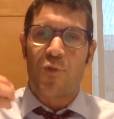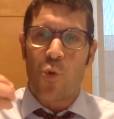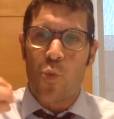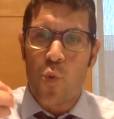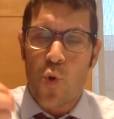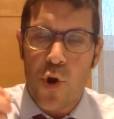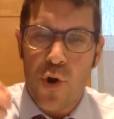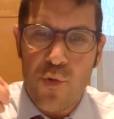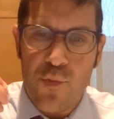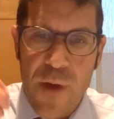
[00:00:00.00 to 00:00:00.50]
the
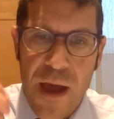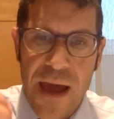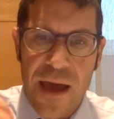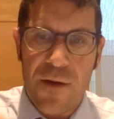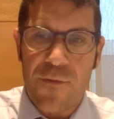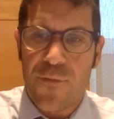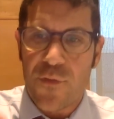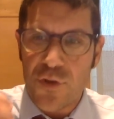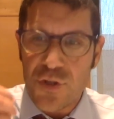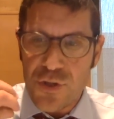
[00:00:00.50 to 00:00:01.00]
word
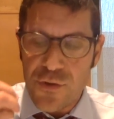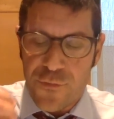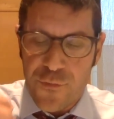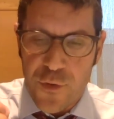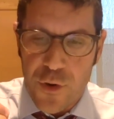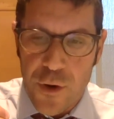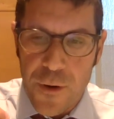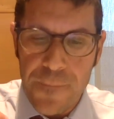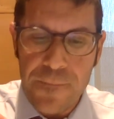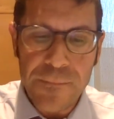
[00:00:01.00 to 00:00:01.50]

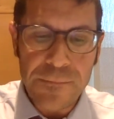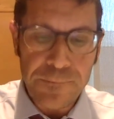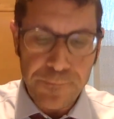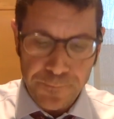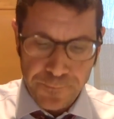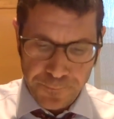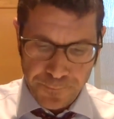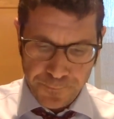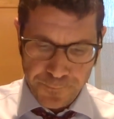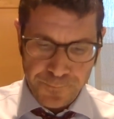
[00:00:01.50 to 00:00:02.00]
for
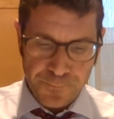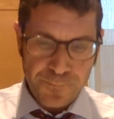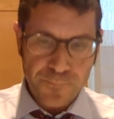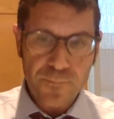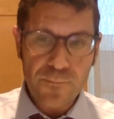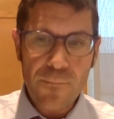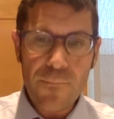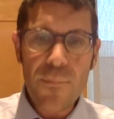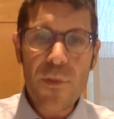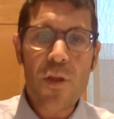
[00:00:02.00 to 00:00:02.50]

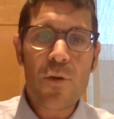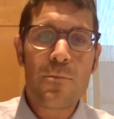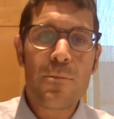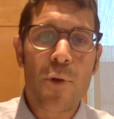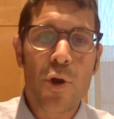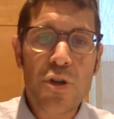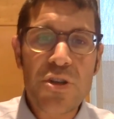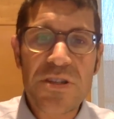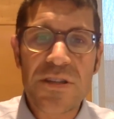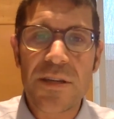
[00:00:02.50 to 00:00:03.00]

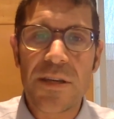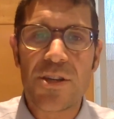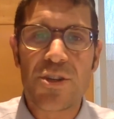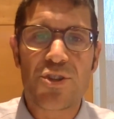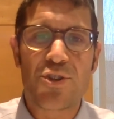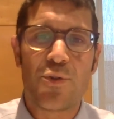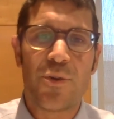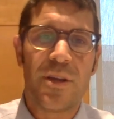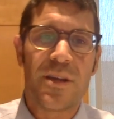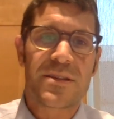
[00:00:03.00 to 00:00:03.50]
mercy in
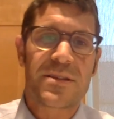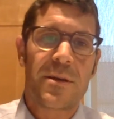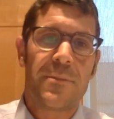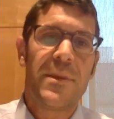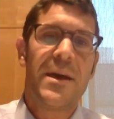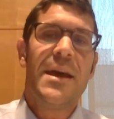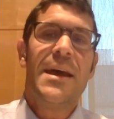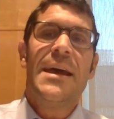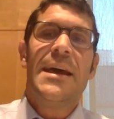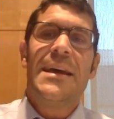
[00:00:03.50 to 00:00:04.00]

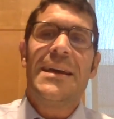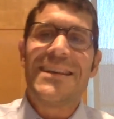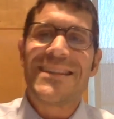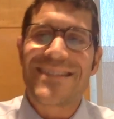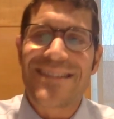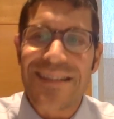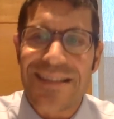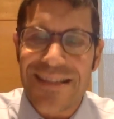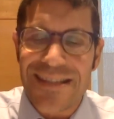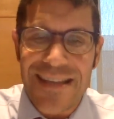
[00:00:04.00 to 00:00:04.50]
Judaism is
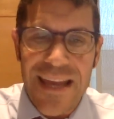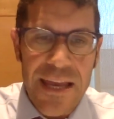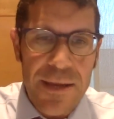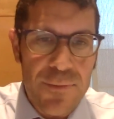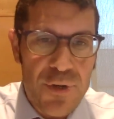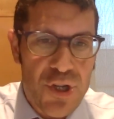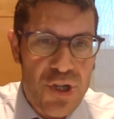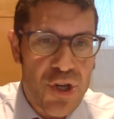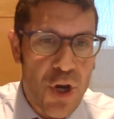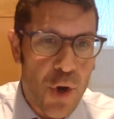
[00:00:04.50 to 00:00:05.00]
the same
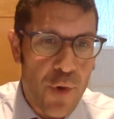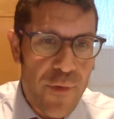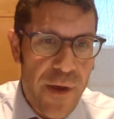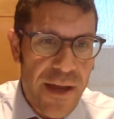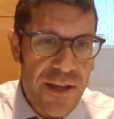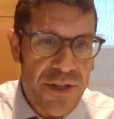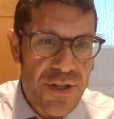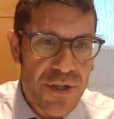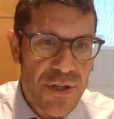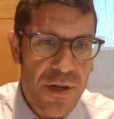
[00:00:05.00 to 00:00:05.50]

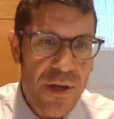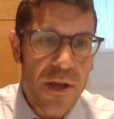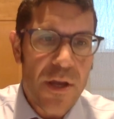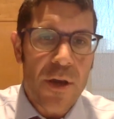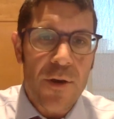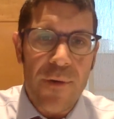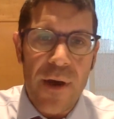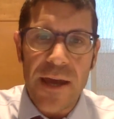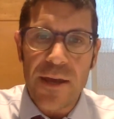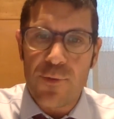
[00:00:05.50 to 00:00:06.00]
shoresh,
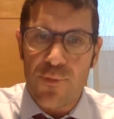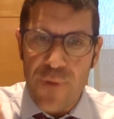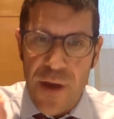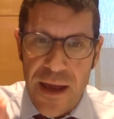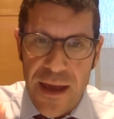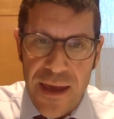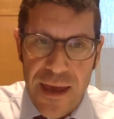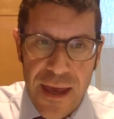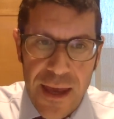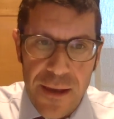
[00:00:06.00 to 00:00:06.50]
right?
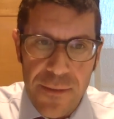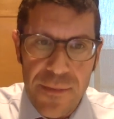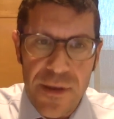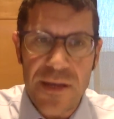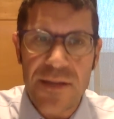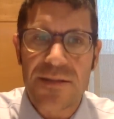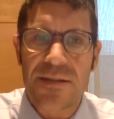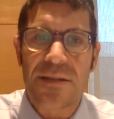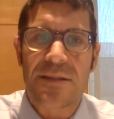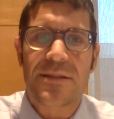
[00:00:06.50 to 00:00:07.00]
Rachem
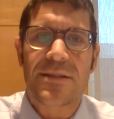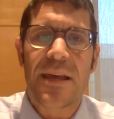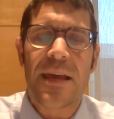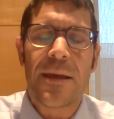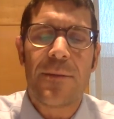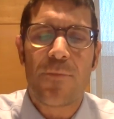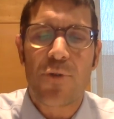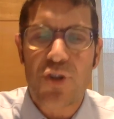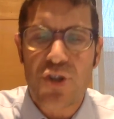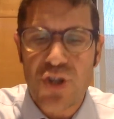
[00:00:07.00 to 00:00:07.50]
is the
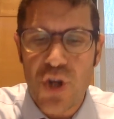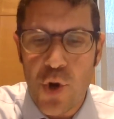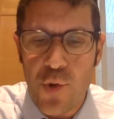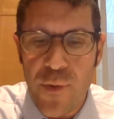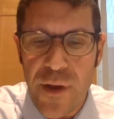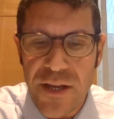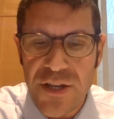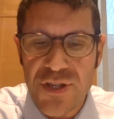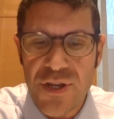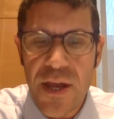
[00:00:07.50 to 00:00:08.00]
same
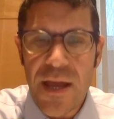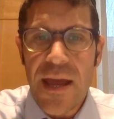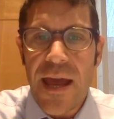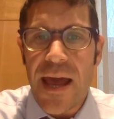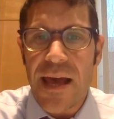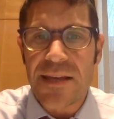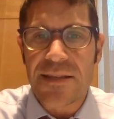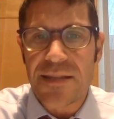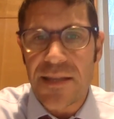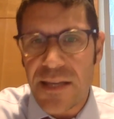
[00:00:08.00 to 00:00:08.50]
shoresh
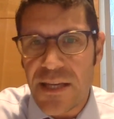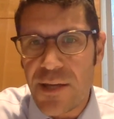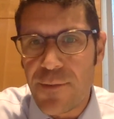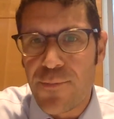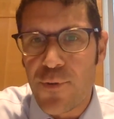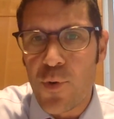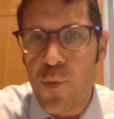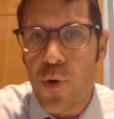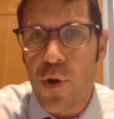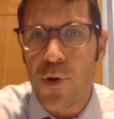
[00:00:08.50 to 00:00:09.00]
as the
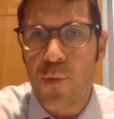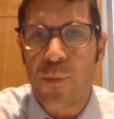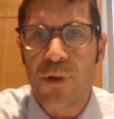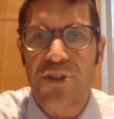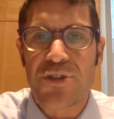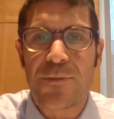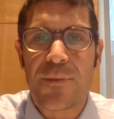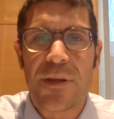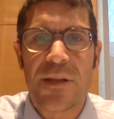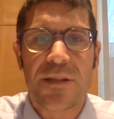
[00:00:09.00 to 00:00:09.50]
Hebrew word
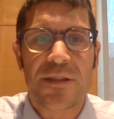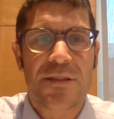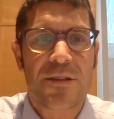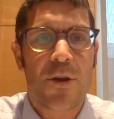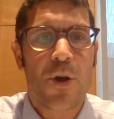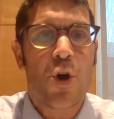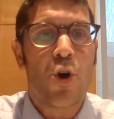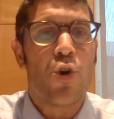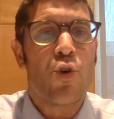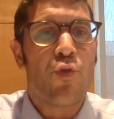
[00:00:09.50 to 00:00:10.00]
which means
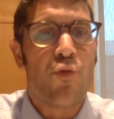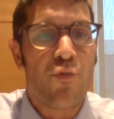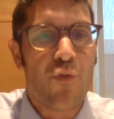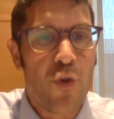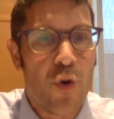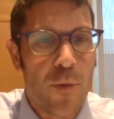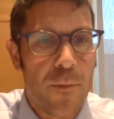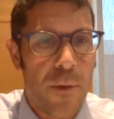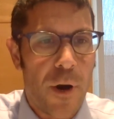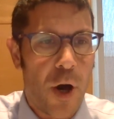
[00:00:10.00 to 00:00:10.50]

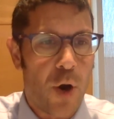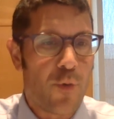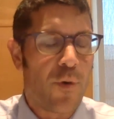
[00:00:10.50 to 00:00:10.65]
womb,